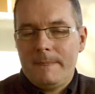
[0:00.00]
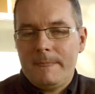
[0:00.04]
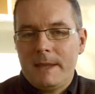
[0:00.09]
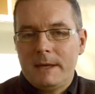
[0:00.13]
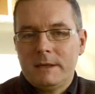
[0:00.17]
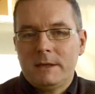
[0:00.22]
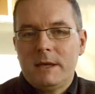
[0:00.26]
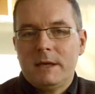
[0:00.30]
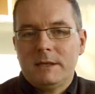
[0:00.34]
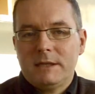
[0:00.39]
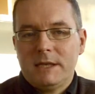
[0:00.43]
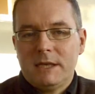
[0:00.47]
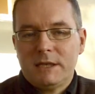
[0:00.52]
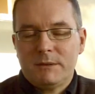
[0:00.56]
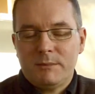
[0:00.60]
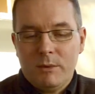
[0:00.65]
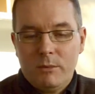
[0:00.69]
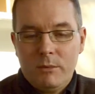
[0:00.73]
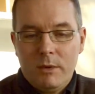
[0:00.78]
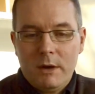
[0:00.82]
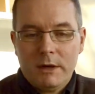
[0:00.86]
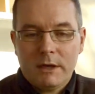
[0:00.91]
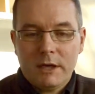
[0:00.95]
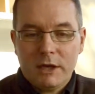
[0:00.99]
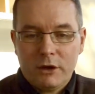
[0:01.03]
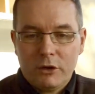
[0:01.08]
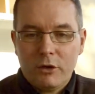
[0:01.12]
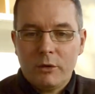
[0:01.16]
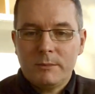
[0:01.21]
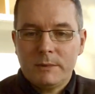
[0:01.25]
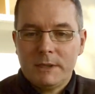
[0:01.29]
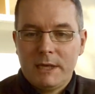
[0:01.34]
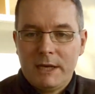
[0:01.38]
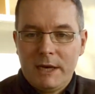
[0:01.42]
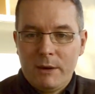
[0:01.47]
assessment work, it
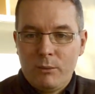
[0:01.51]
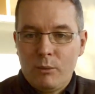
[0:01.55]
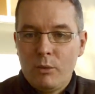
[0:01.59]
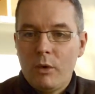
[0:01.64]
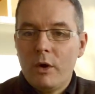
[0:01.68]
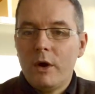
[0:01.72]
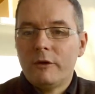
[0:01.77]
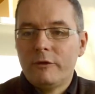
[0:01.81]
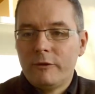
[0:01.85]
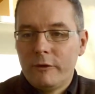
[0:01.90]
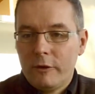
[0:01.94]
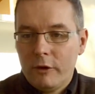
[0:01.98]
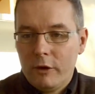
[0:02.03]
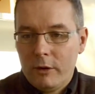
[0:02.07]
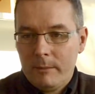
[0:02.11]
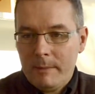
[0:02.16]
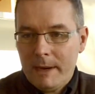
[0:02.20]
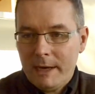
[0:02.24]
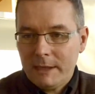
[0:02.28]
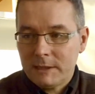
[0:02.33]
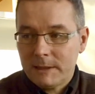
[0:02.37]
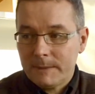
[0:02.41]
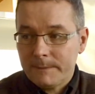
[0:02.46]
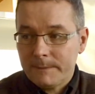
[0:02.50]
comes in Word format.